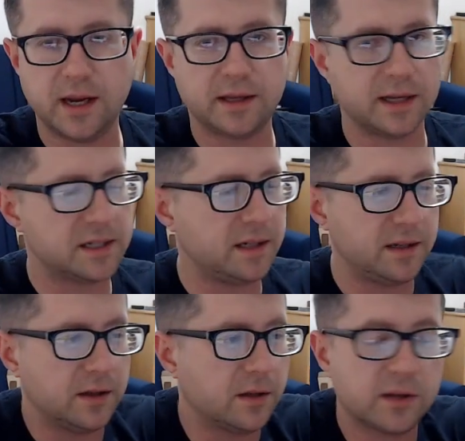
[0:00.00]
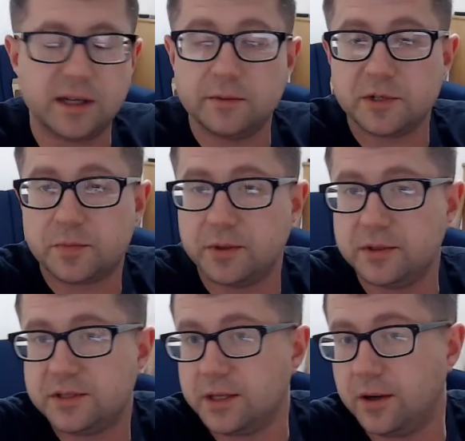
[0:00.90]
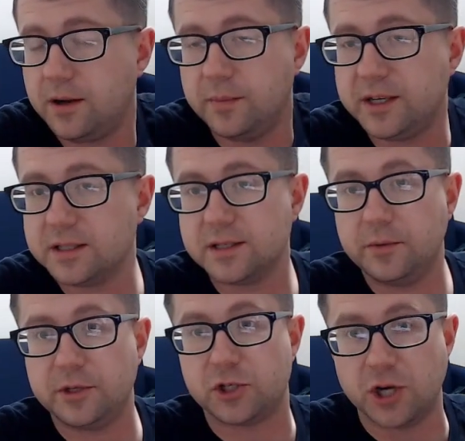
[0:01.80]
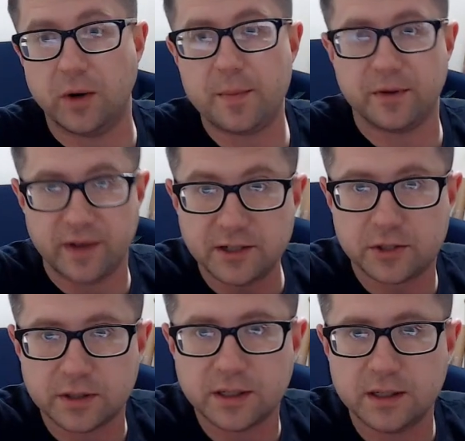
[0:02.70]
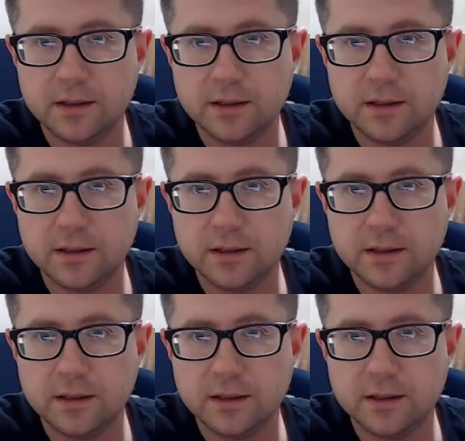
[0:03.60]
it doesn't look like it was produced at all because it would show up eventually.